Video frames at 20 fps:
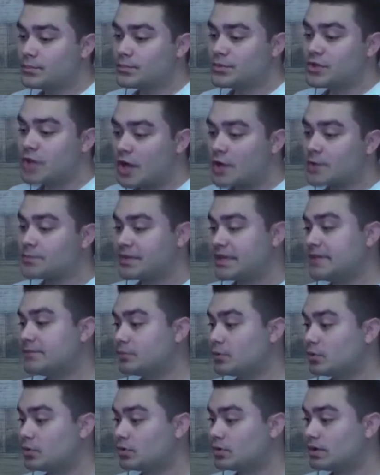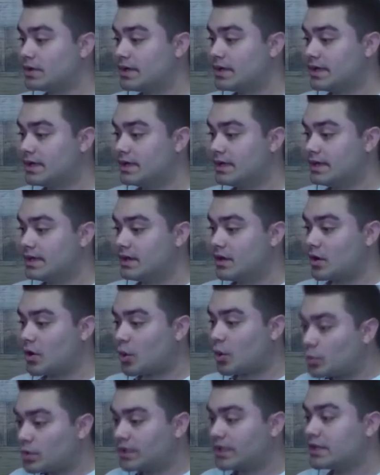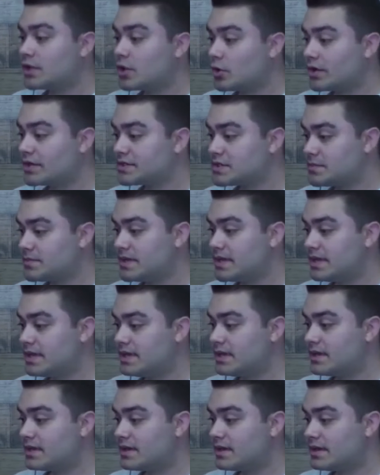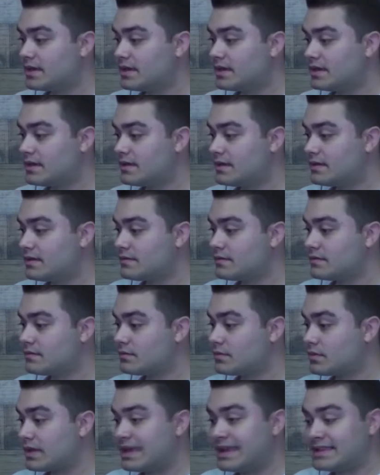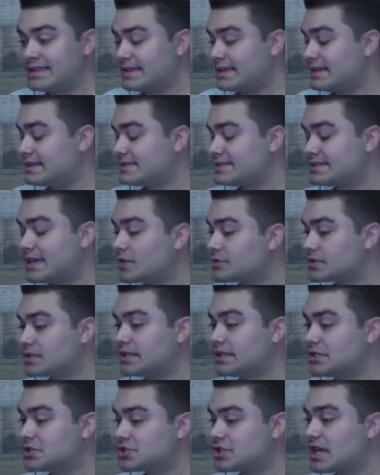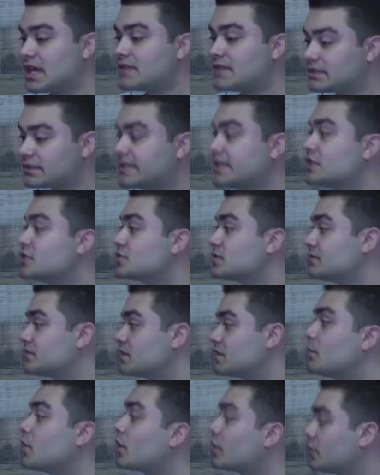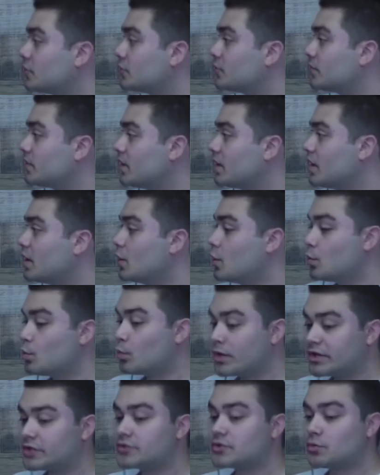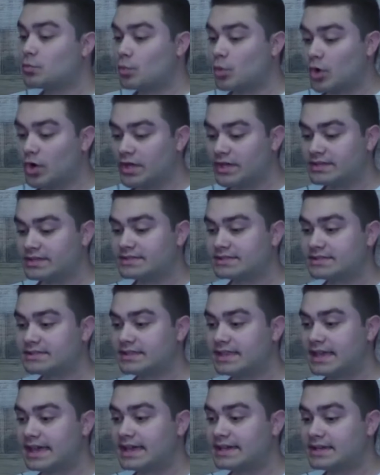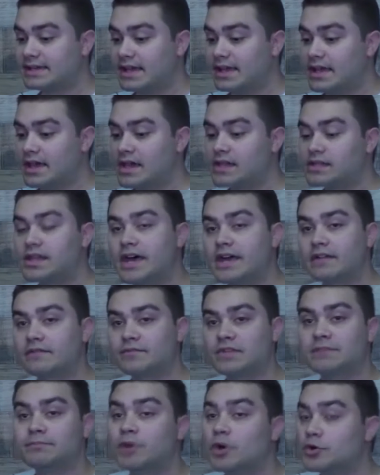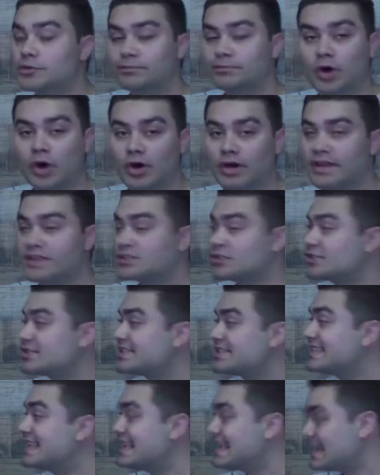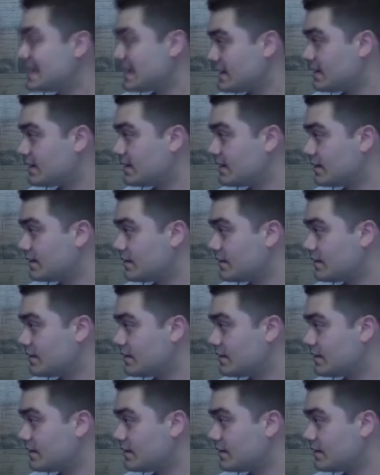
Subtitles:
young people are really going to be, and it sounds cliche, the leaders of tomorrow. We are the ones that both parties are seeking